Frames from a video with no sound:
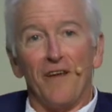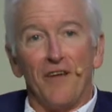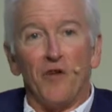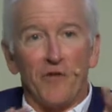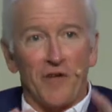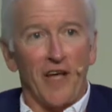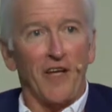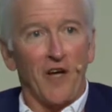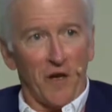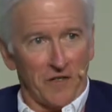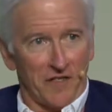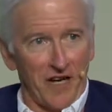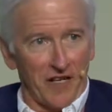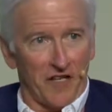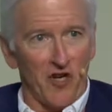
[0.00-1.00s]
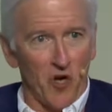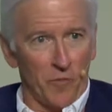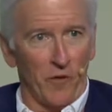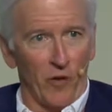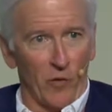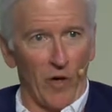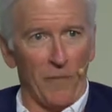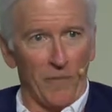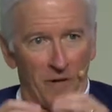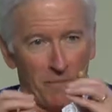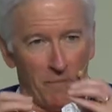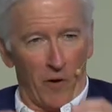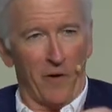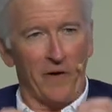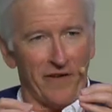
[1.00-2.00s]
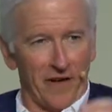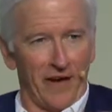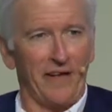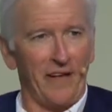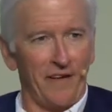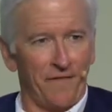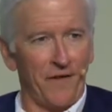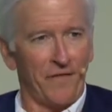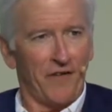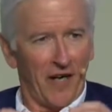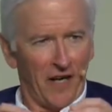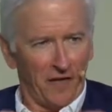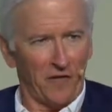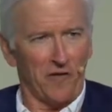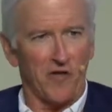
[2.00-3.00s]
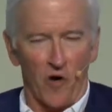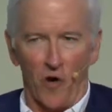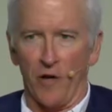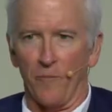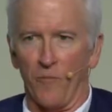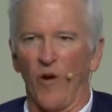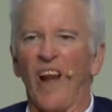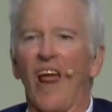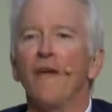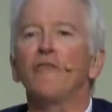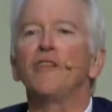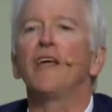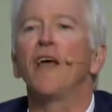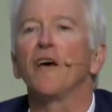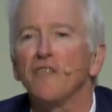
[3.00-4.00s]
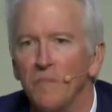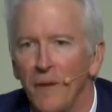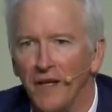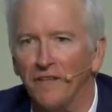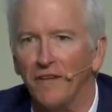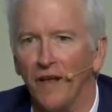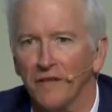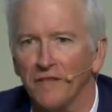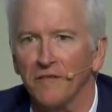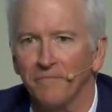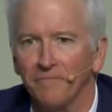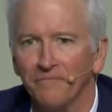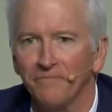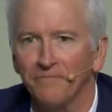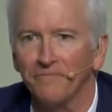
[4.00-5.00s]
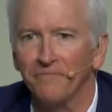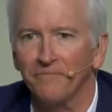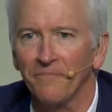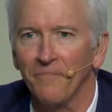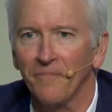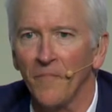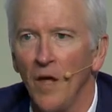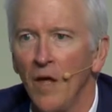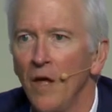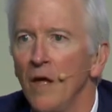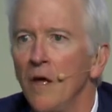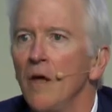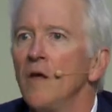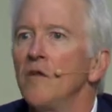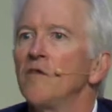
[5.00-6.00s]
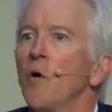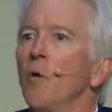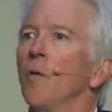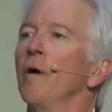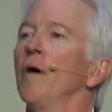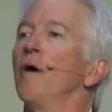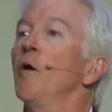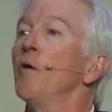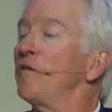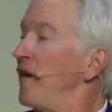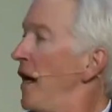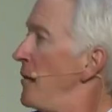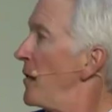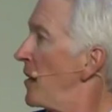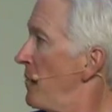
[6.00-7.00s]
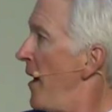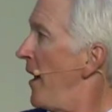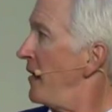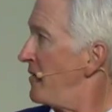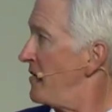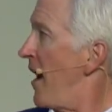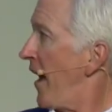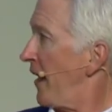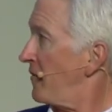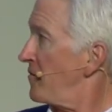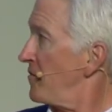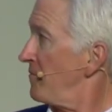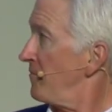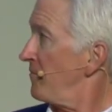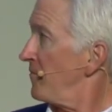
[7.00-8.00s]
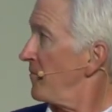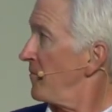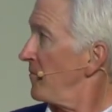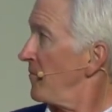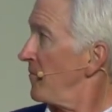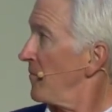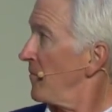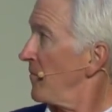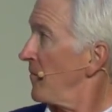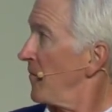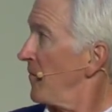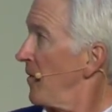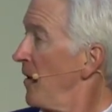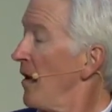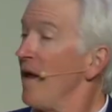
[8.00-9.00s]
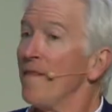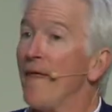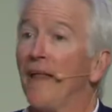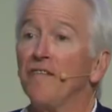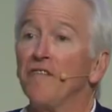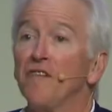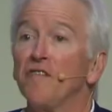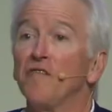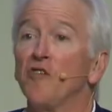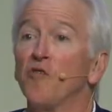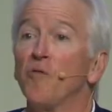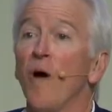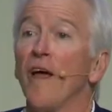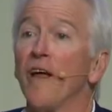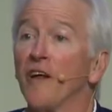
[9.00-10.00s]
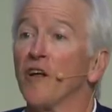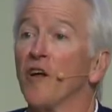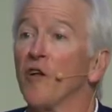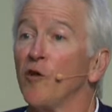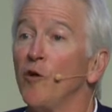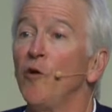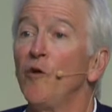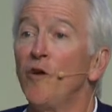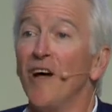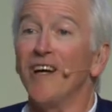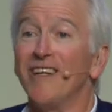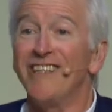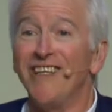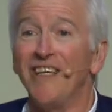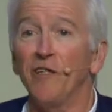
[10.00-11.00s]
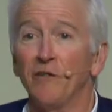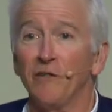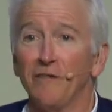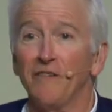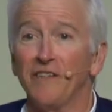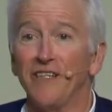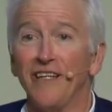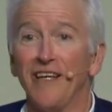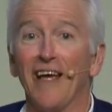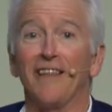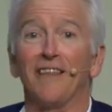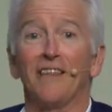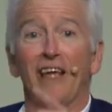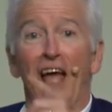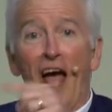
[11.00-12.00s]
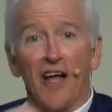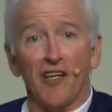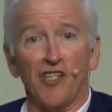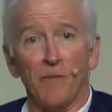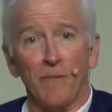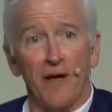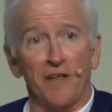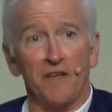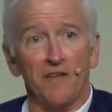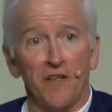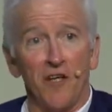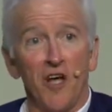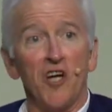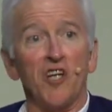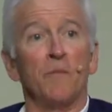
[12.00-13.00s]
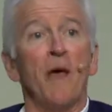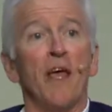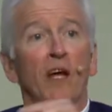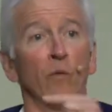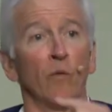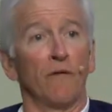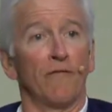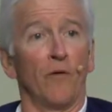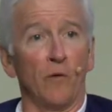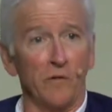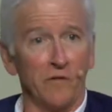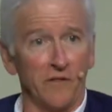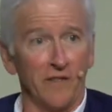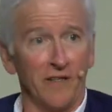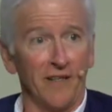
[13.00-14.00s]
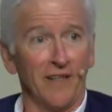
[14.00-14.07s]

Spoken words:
You take Constantinople Agreement, March 1915 is your starting point. Everything else makes sense. So Hussein McMahon is next. That's just to try and conclude a deal to get the Hashemites to make a revolt,